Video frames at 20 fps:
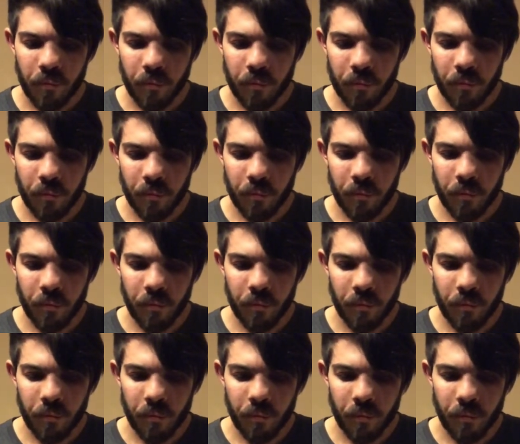
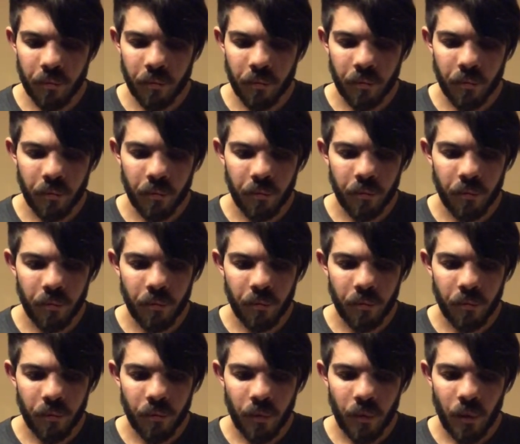
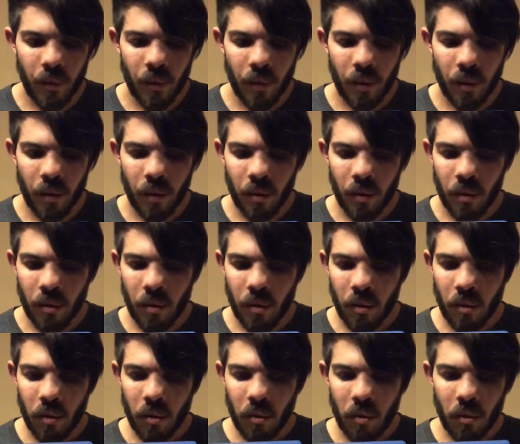
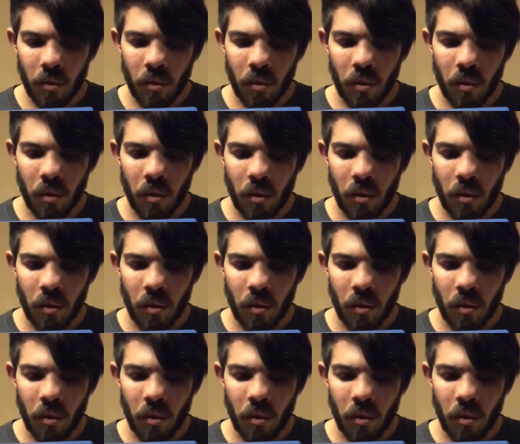[no speech]